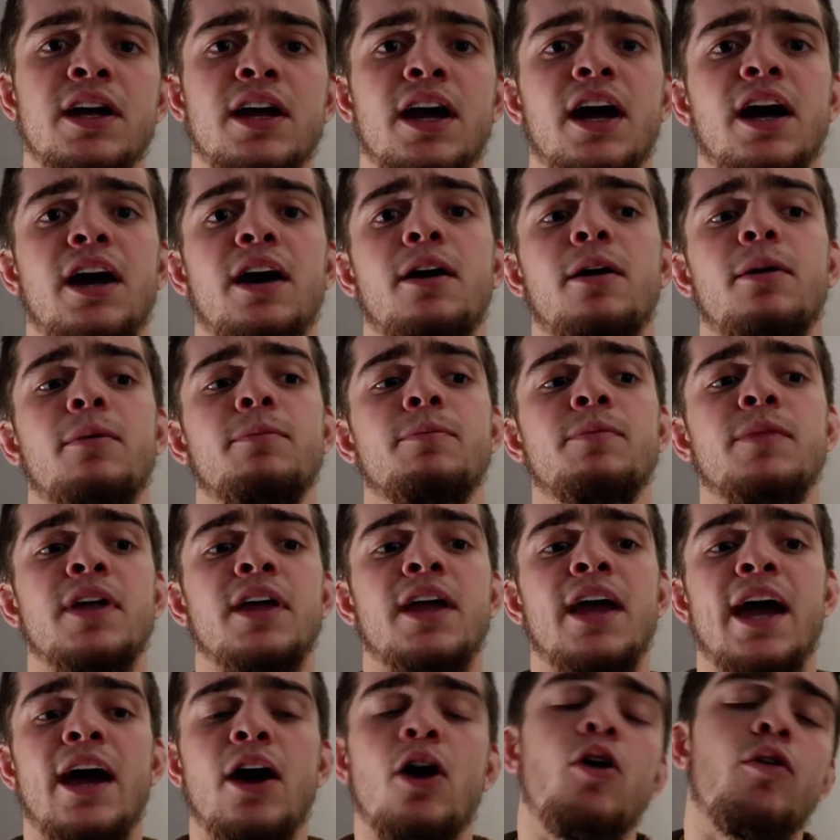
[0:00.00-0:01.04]
And
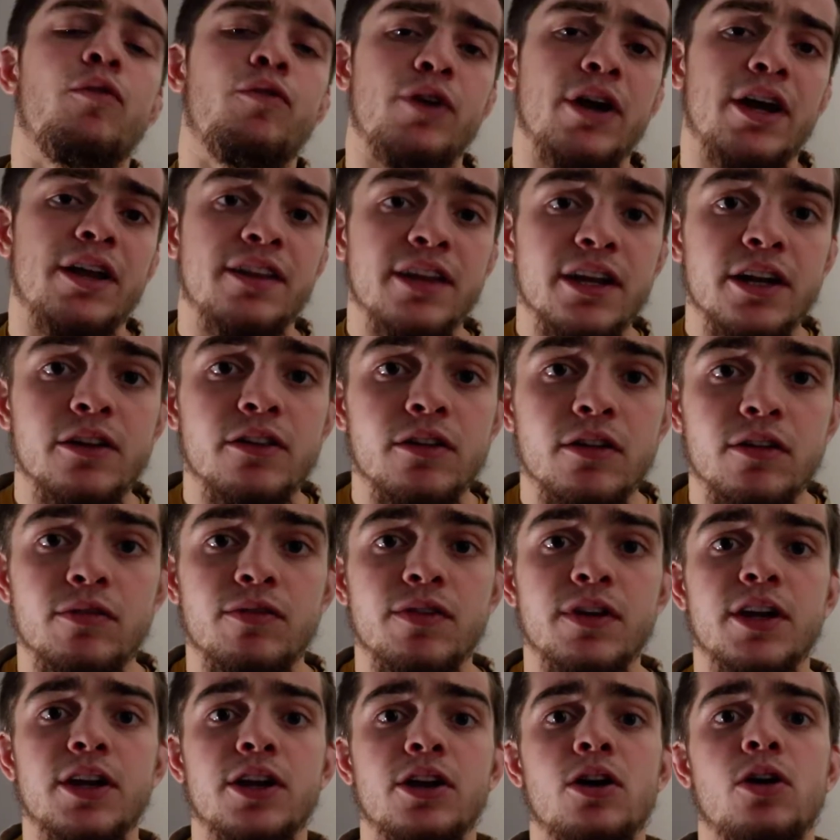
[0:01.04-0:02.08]
hopefully at the end of this
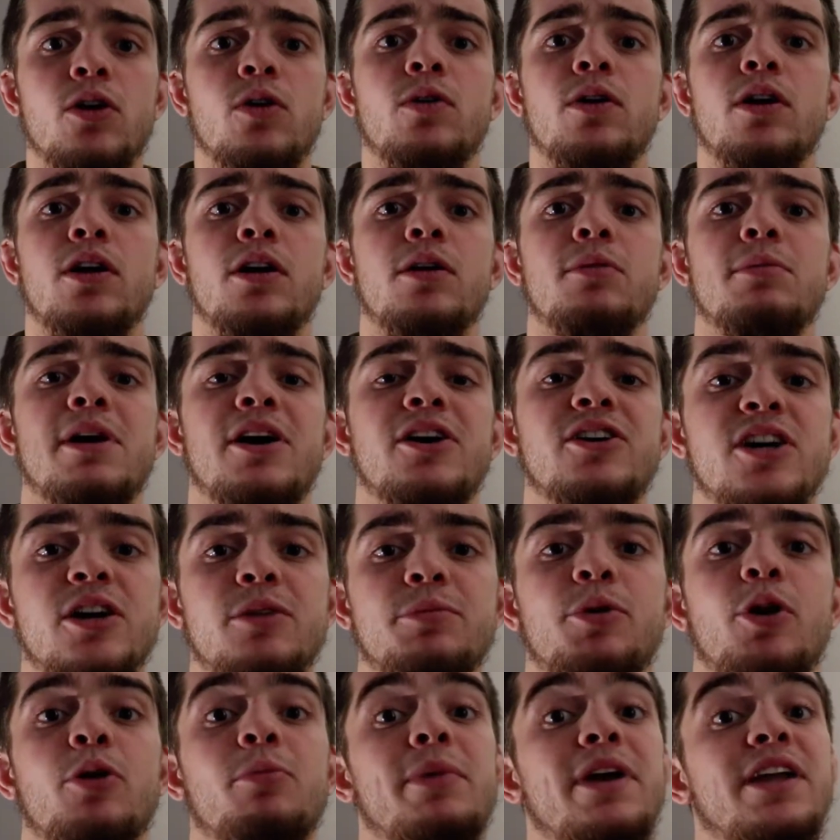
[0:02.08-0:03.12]
video, I'll
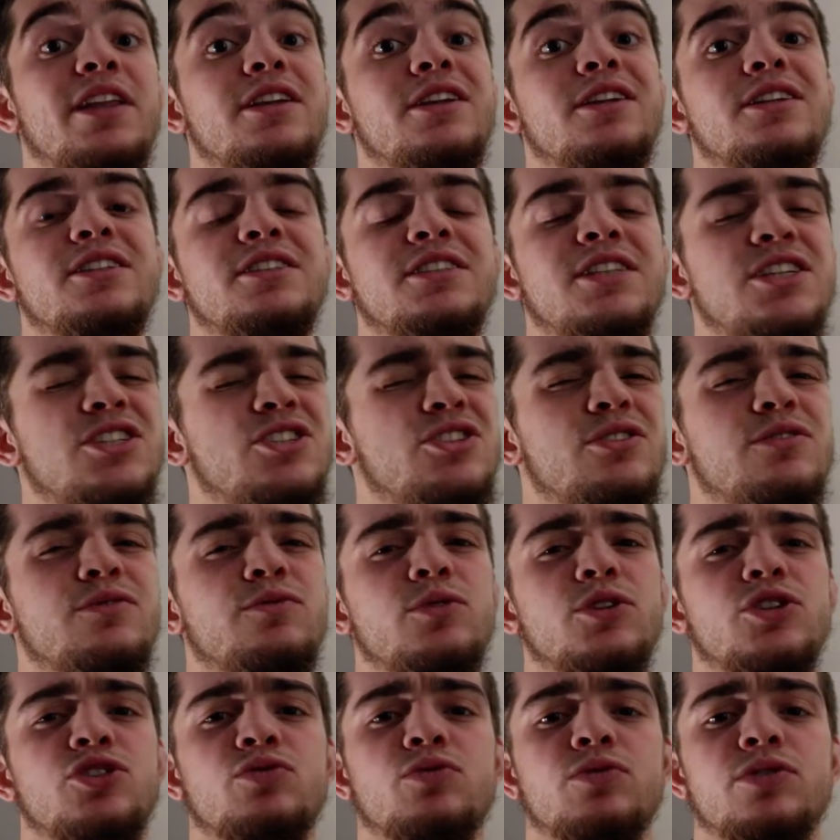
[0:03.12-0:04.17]
help y'all make the decision of
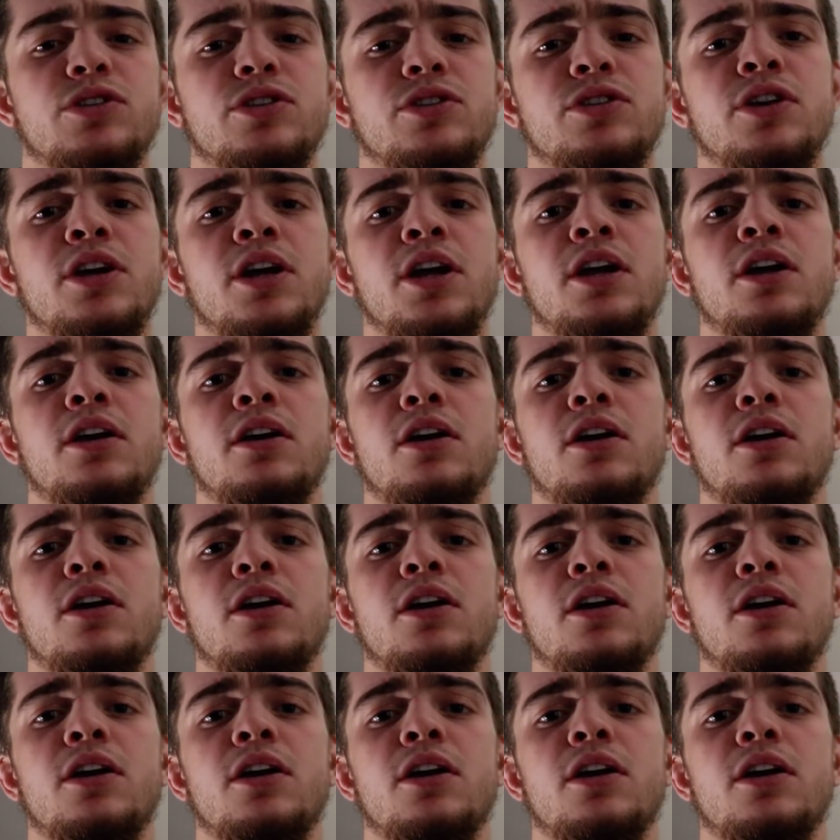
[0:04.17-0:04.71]
which one